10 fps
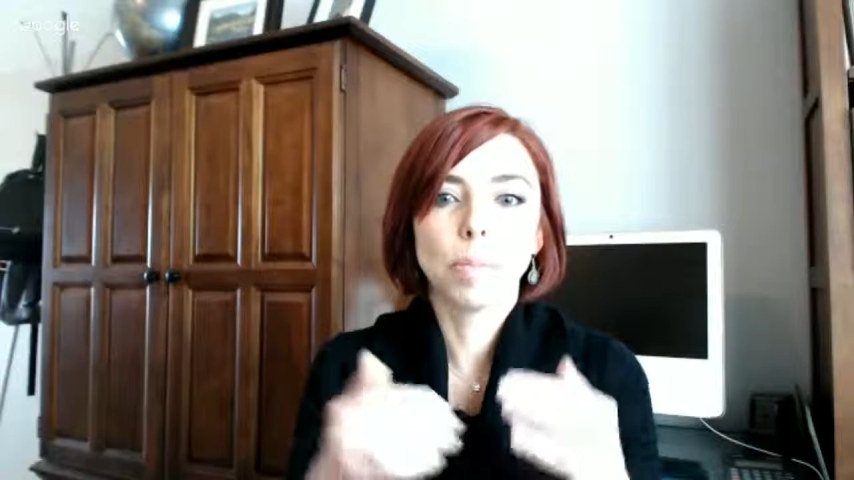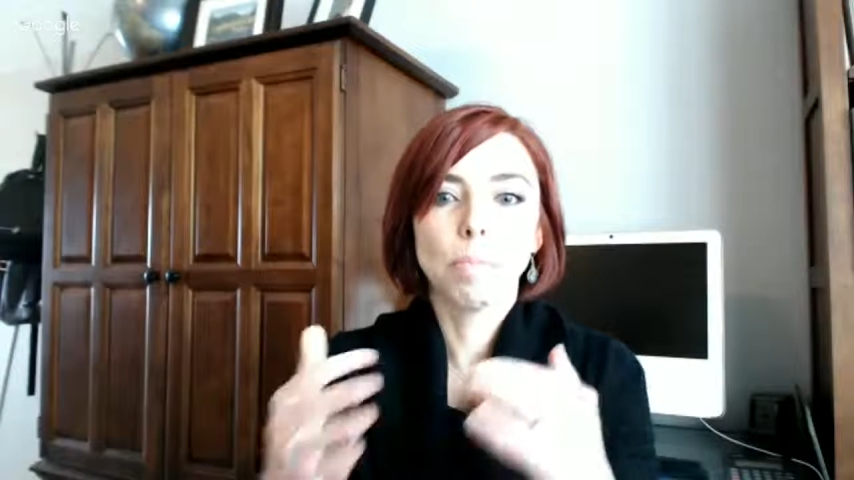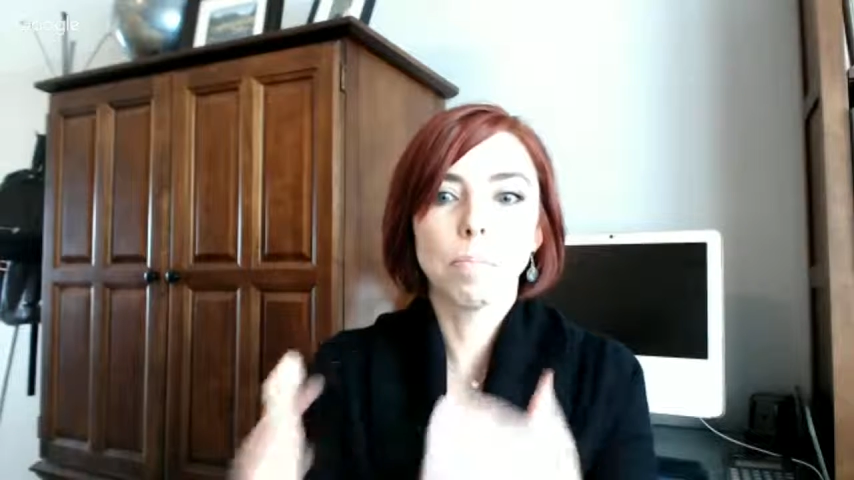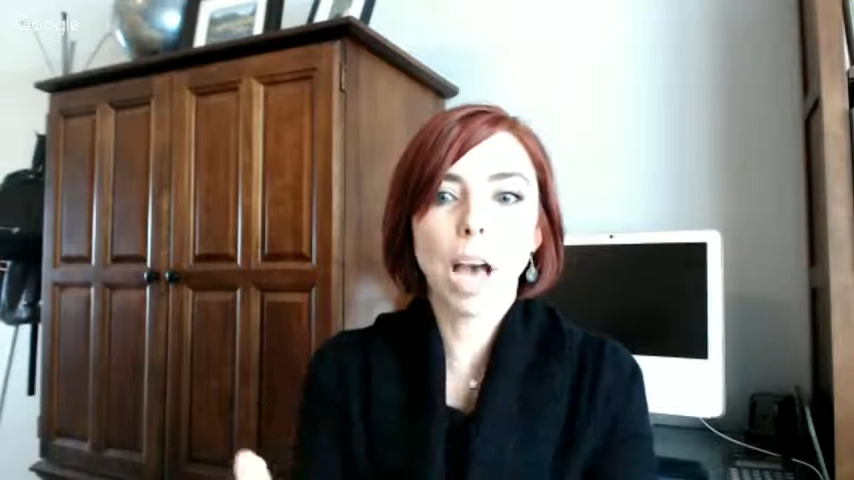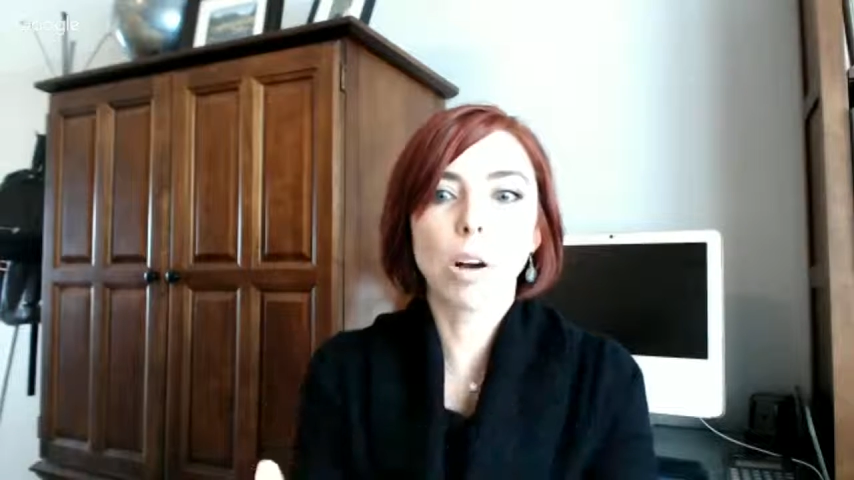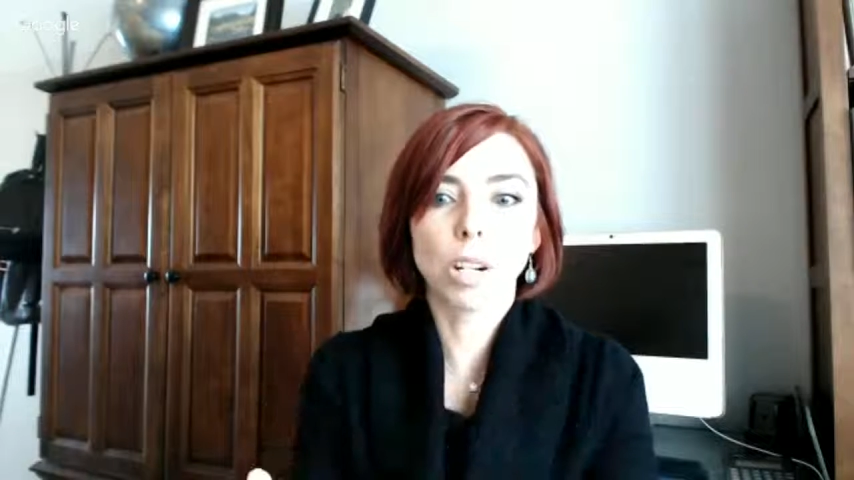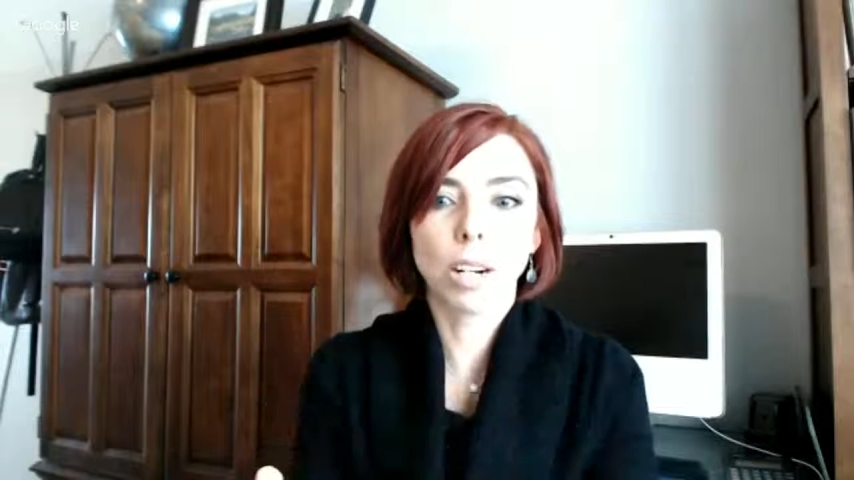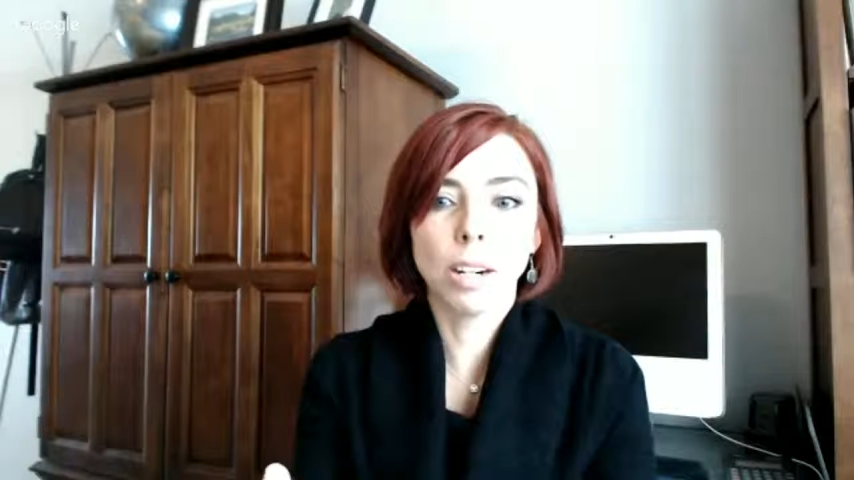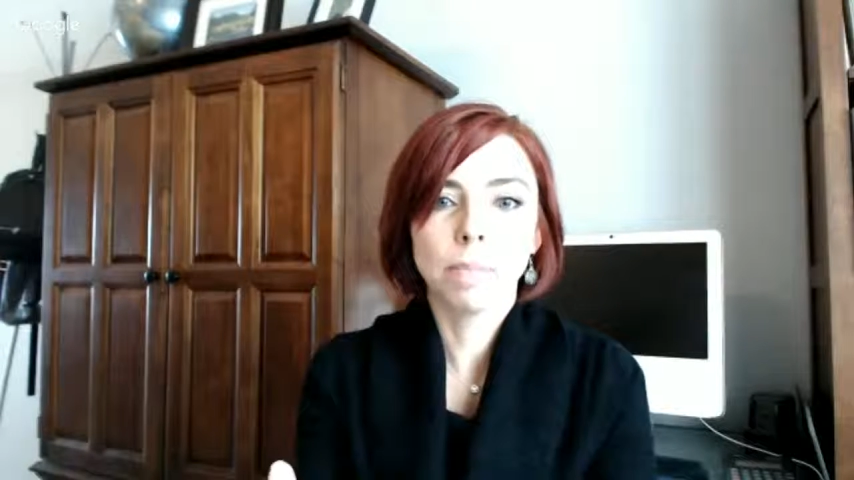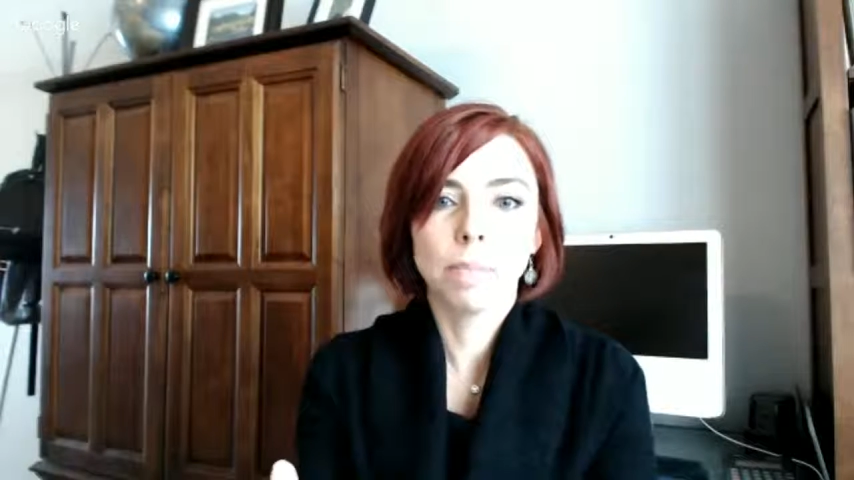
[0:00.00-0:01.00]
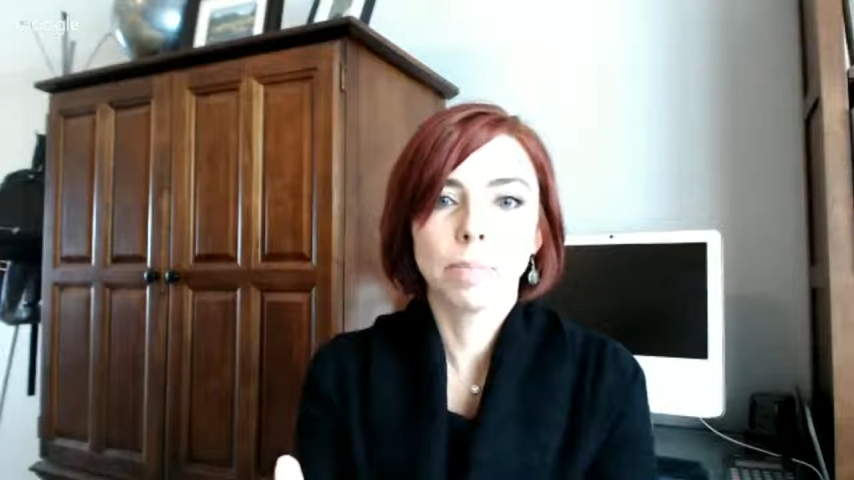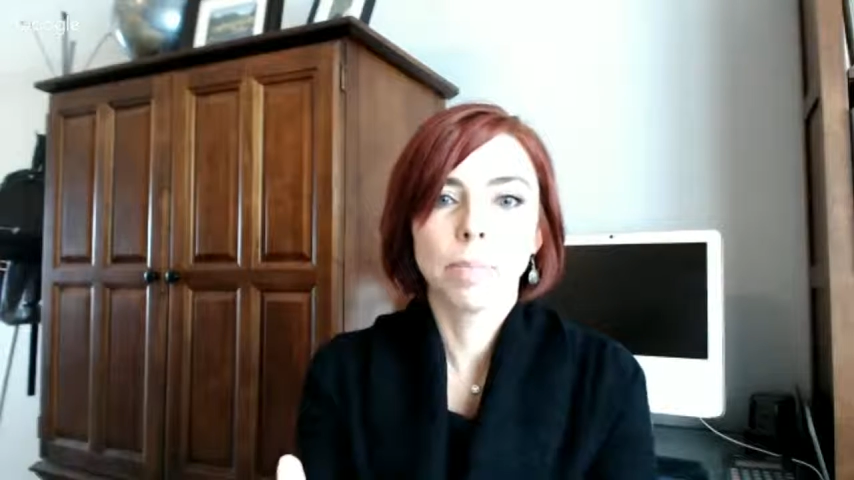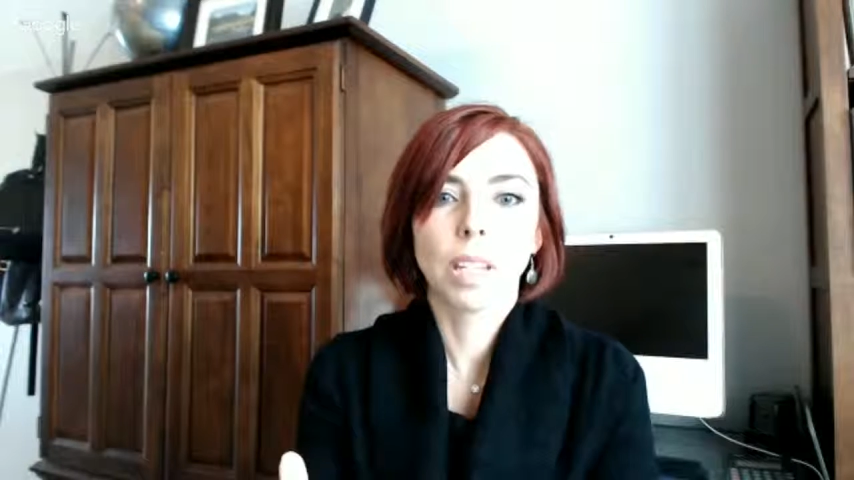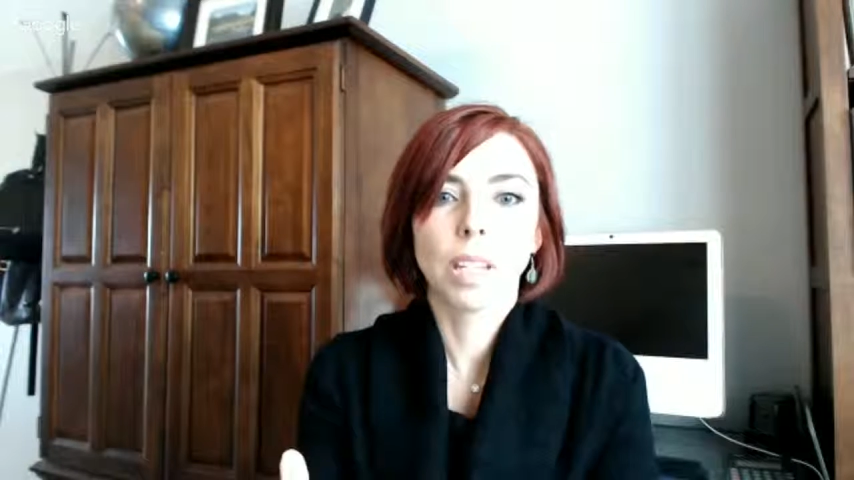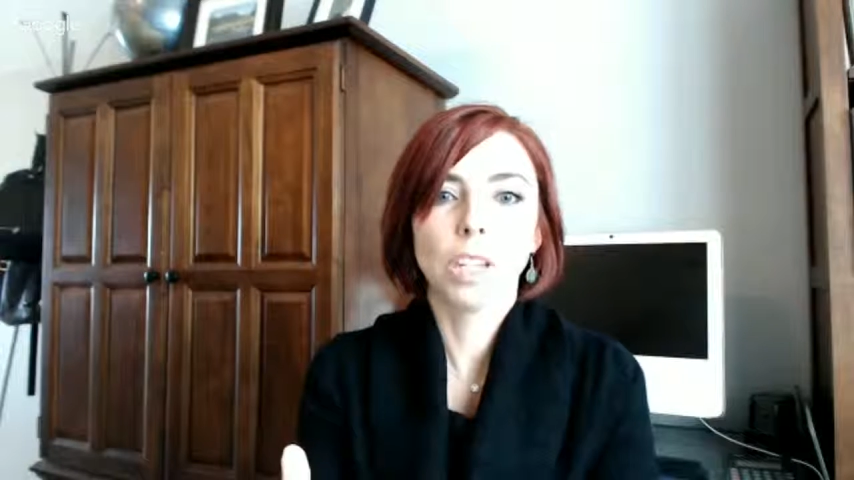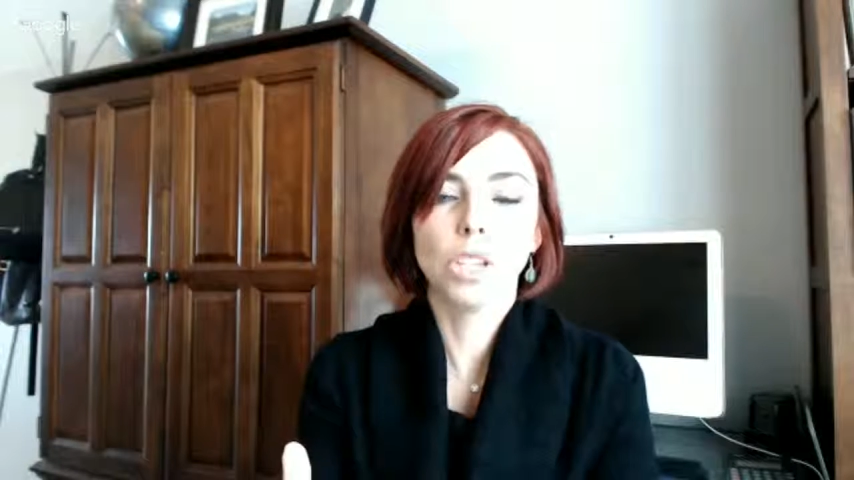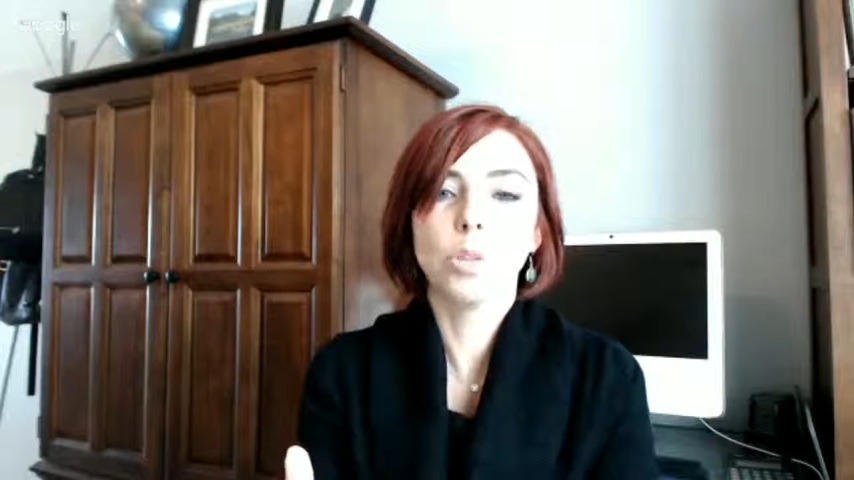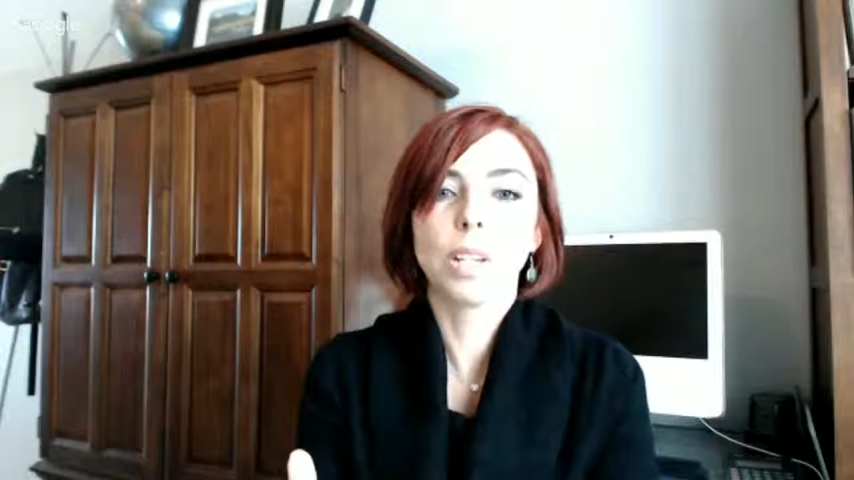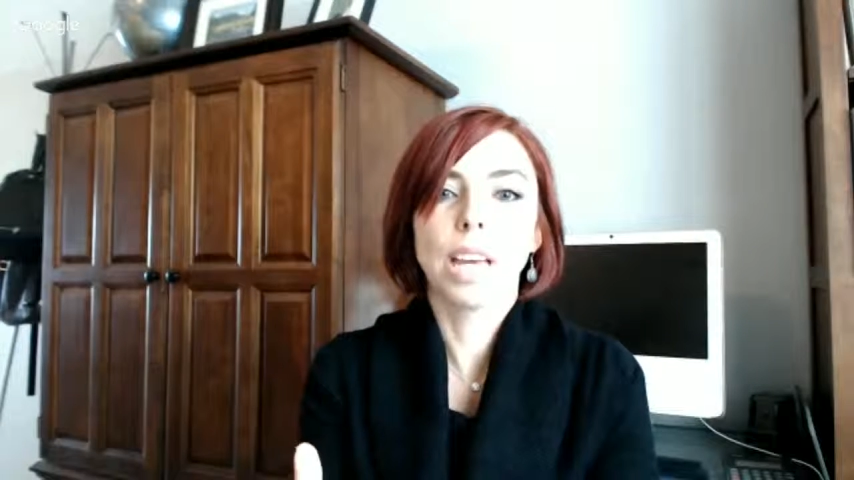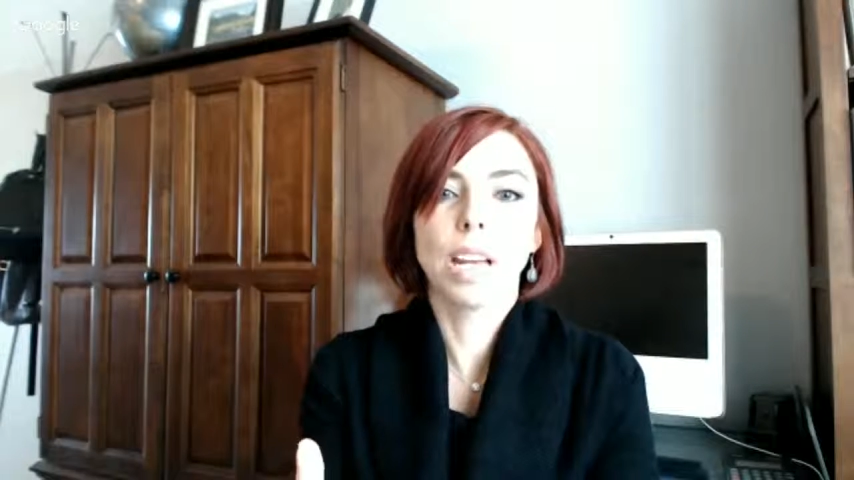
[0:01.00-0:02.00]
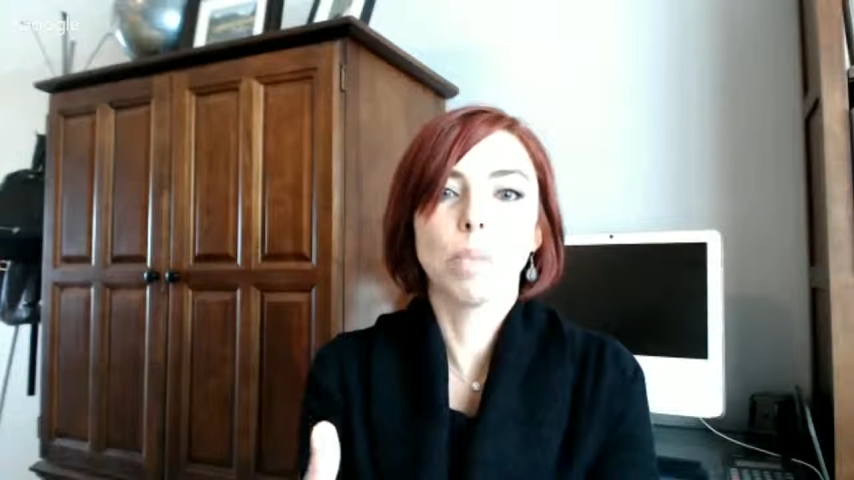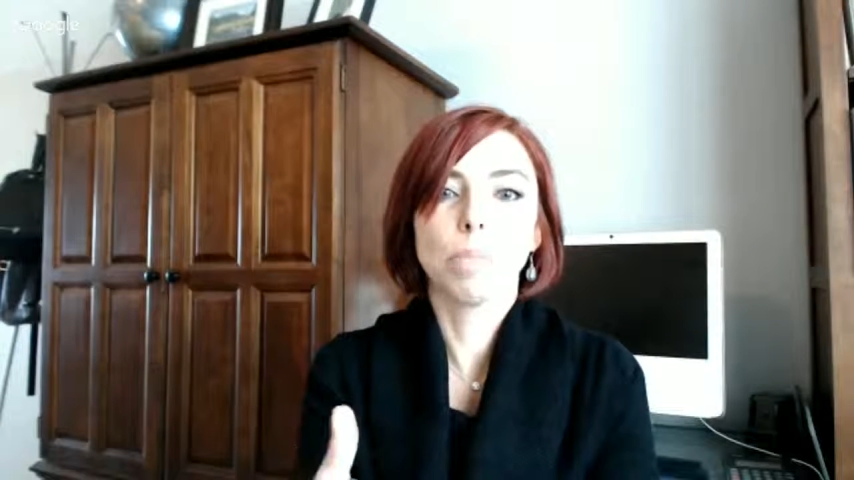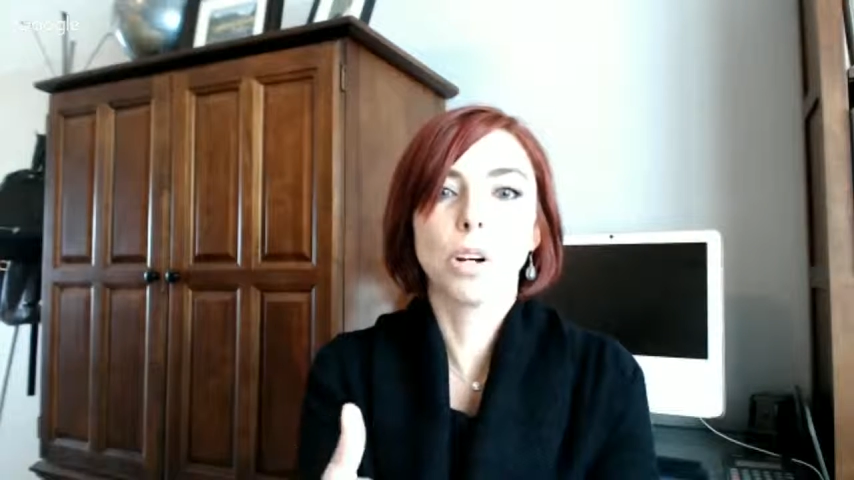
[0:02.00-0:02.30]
Bowker. You can